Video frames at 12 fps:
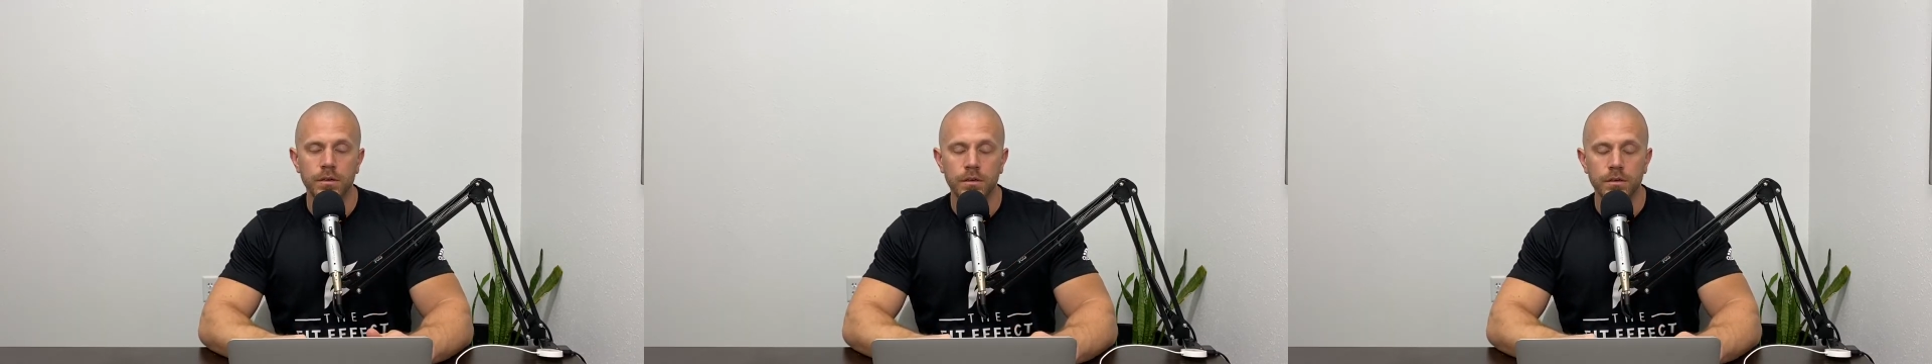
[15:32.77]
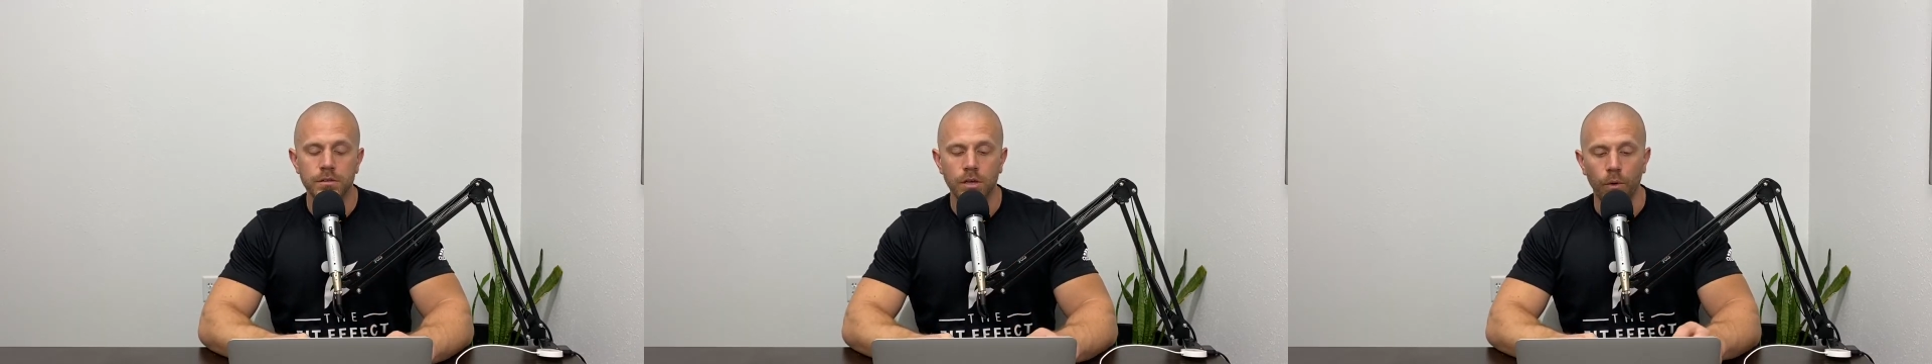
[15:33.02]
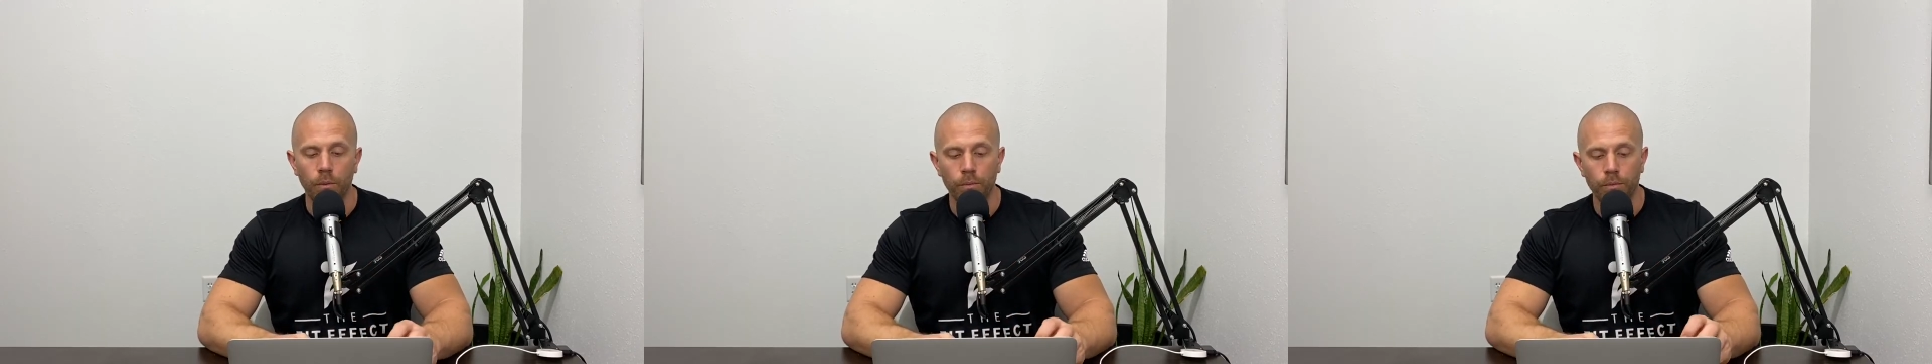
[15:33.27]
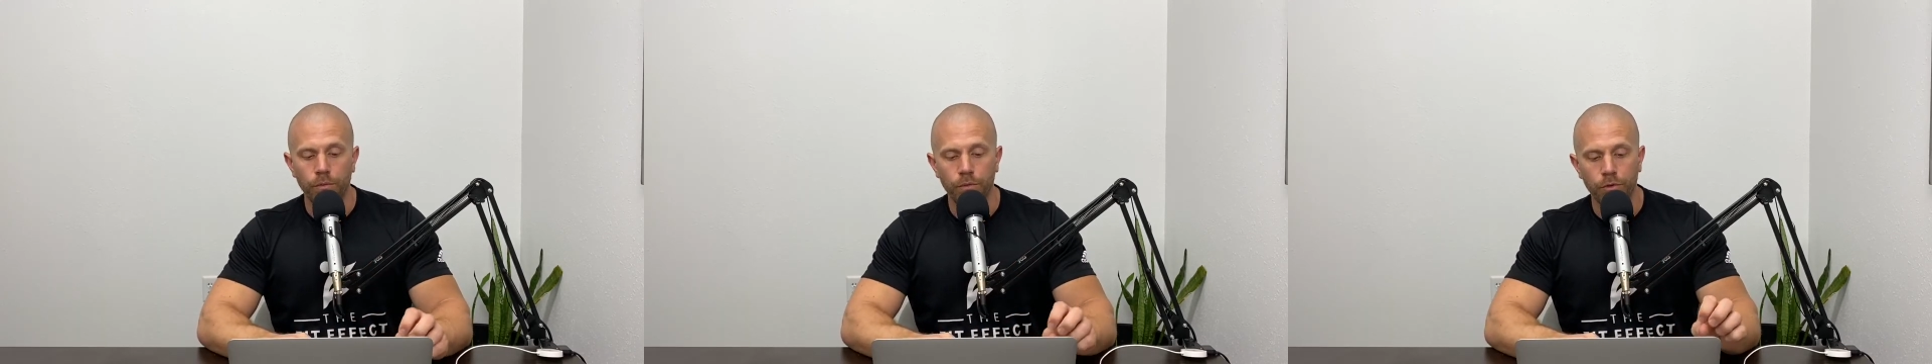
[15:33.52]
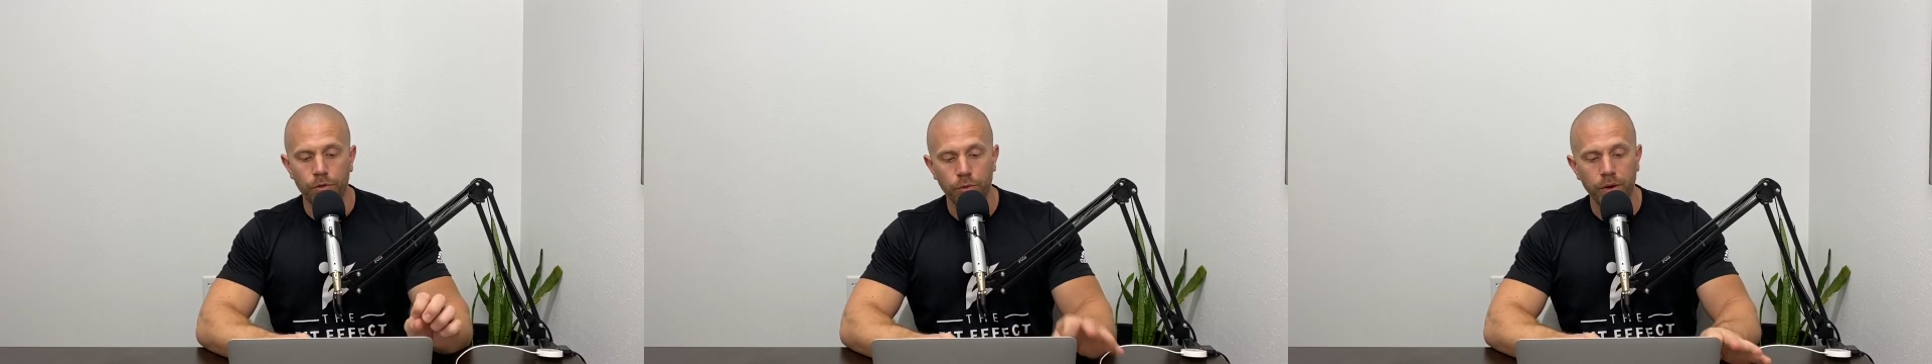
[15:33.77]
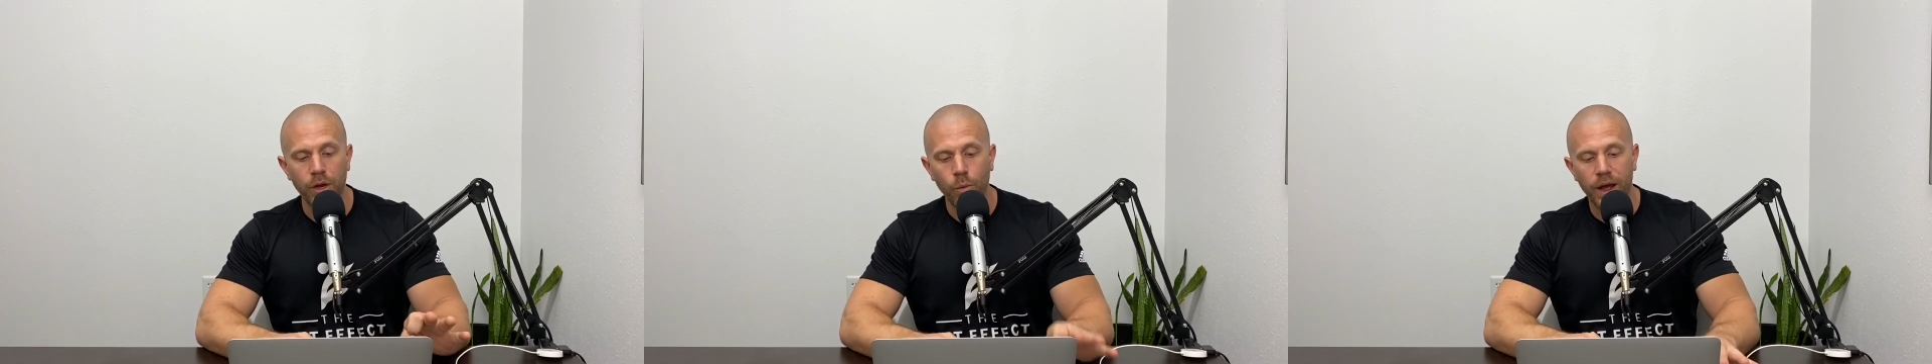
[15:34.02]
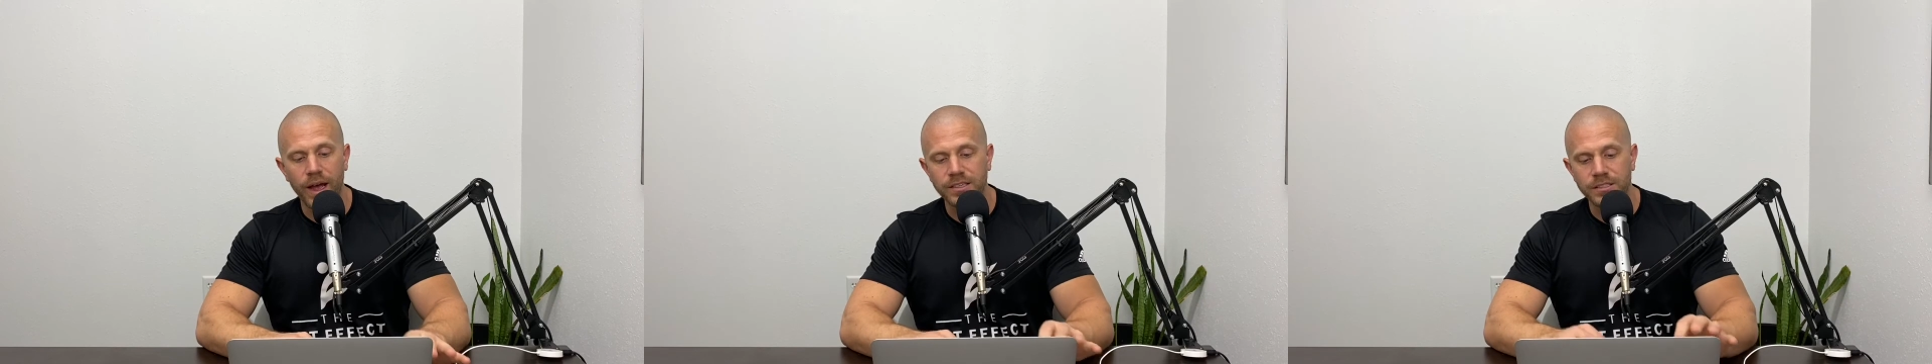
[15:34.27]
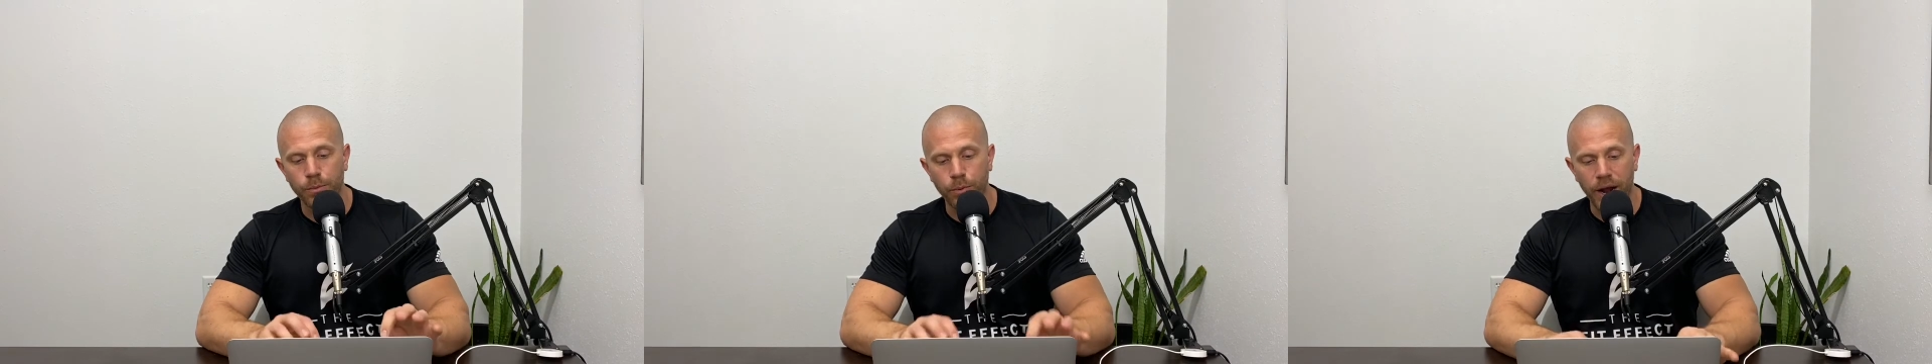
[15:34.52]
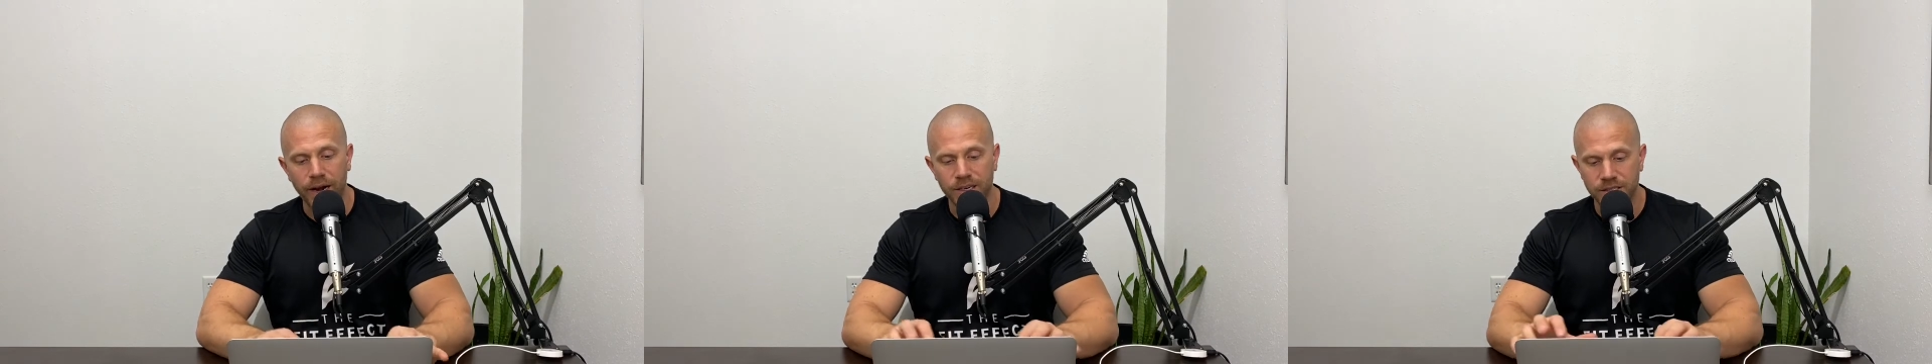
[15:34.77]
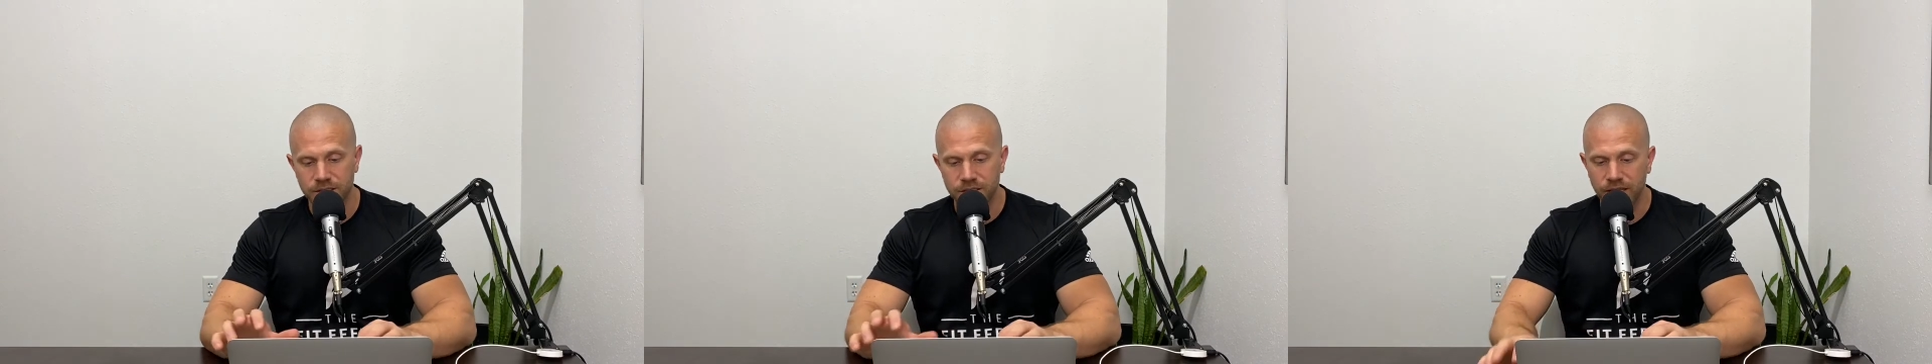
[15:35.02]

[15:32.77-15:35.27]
So, three ways to practice